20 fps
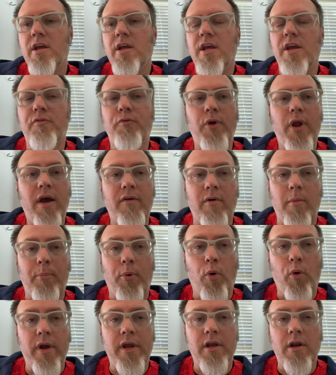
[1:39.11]
If we have a
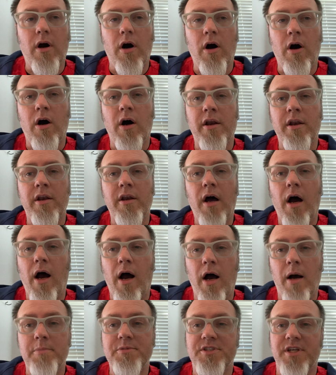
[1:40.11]
point on an
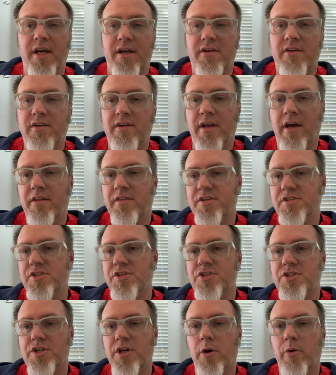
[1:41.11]
object, now this
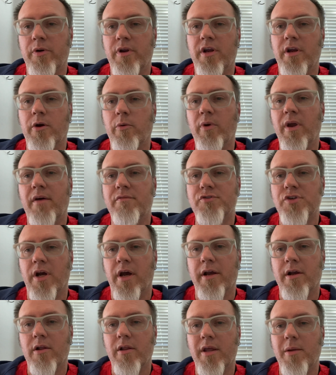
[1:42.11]
is shown here, we have
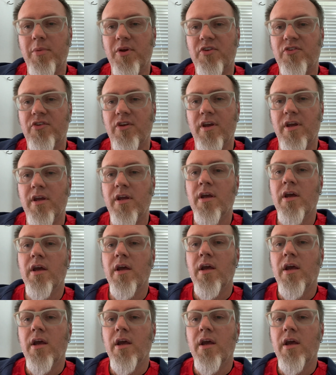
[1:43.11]
triangle ABC,